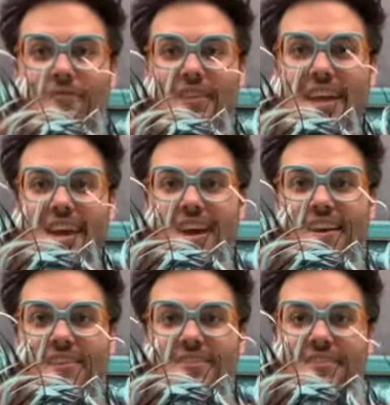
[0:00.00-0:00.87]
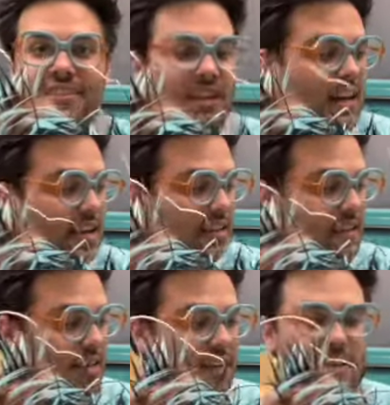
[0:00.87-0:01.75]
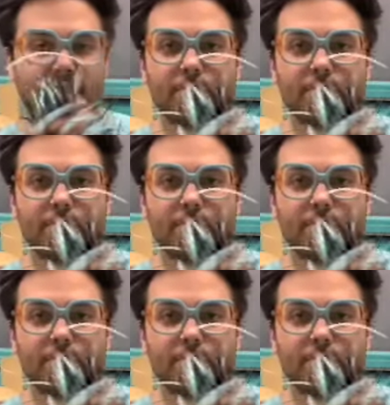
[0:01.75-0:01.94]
Yeah. And then he gets